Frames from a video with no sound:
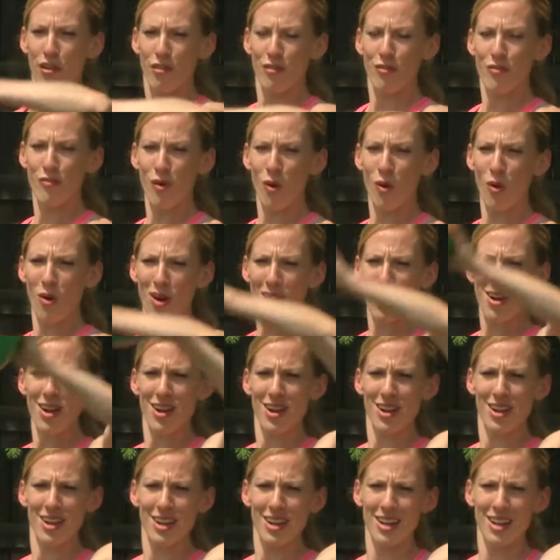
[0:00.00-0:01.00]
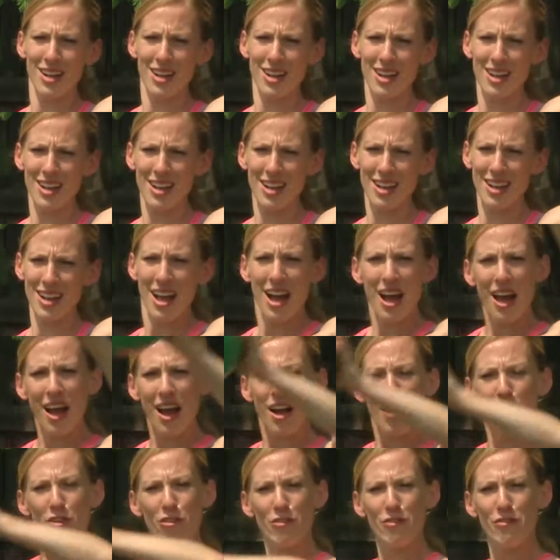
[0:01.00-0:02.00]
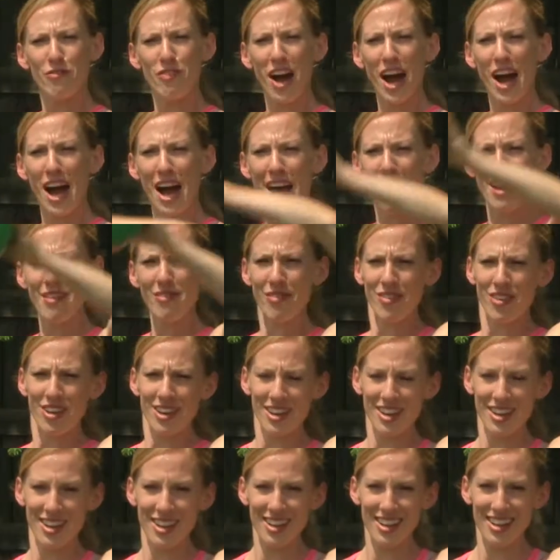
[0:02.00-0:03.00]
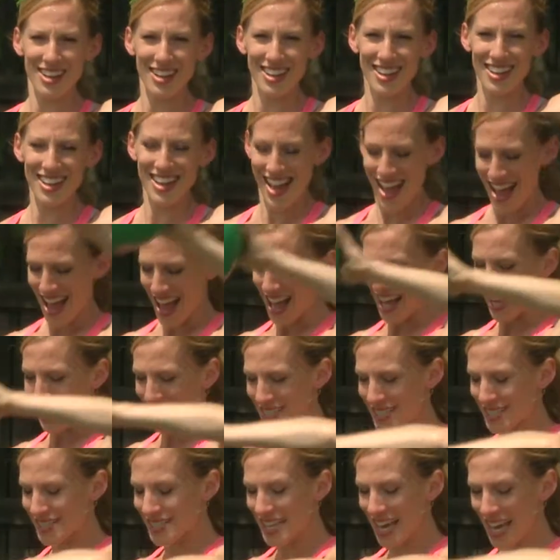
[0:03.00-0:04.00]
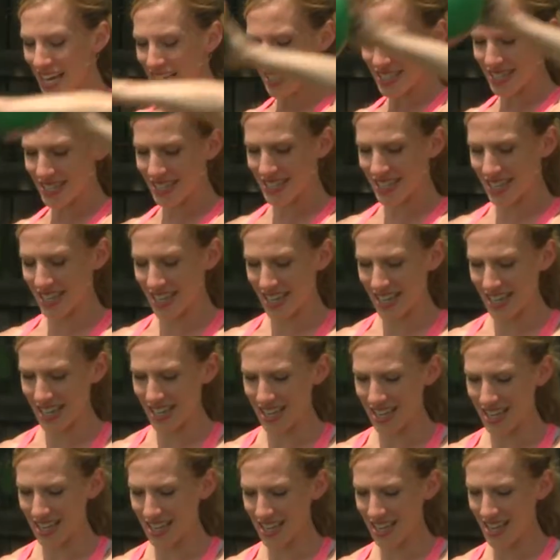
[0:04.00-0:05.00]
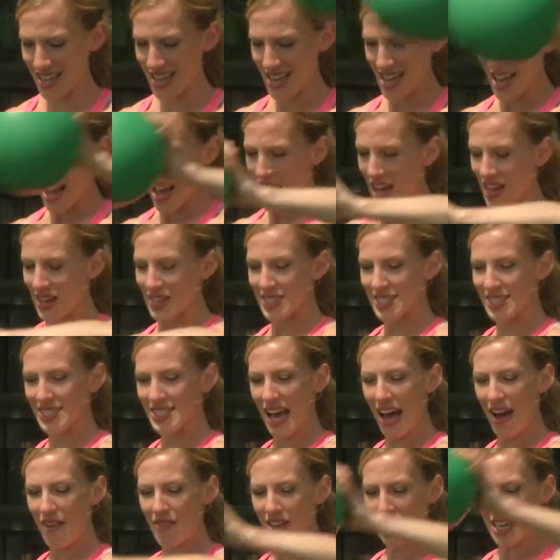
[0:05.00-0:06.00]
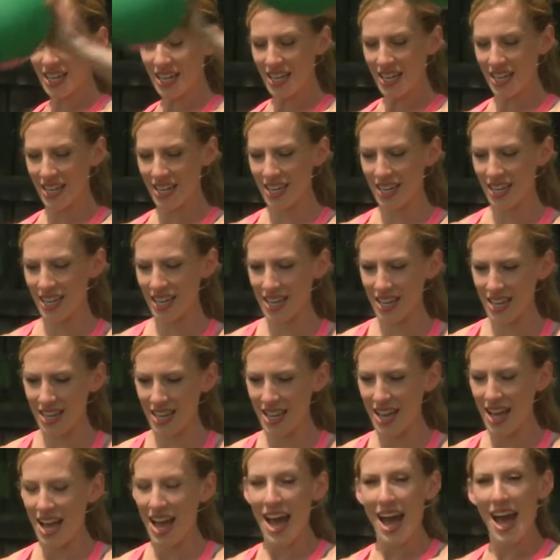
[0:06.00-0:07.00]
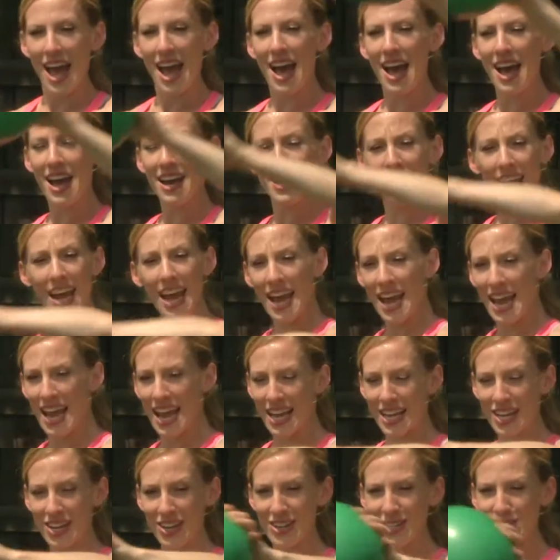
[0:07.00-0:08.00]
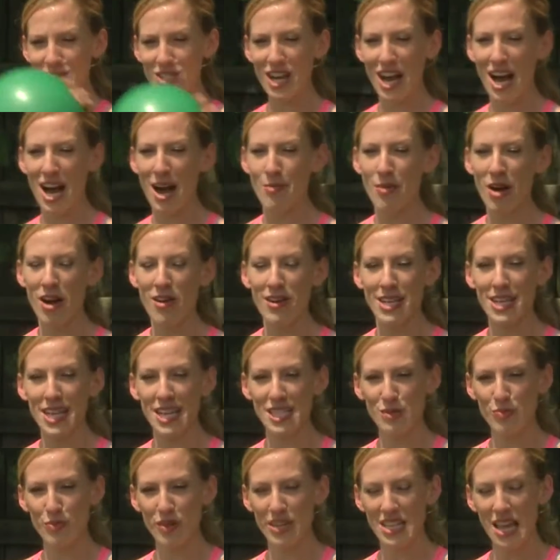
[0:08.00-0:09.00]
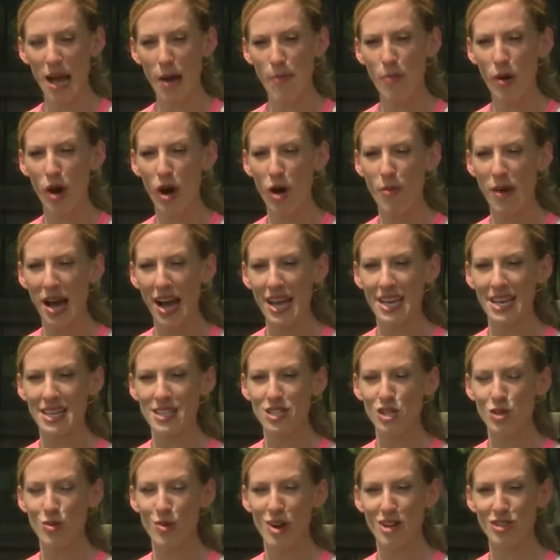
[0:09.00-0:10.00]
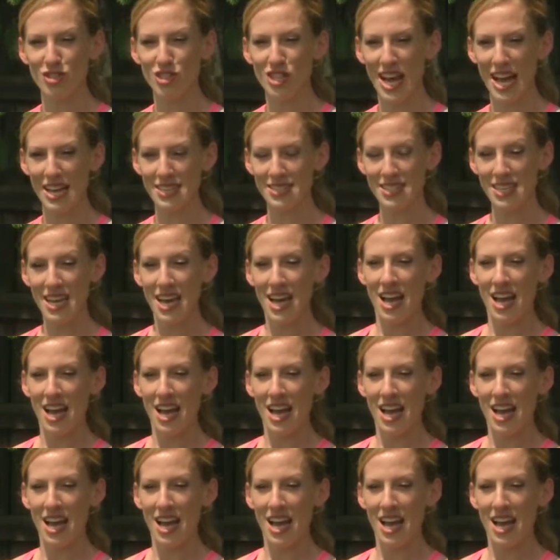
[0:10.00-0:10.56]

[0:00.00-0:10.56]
4, 5, 6, 7, and 8. Good job. All right, let's bring that ball back into our chest.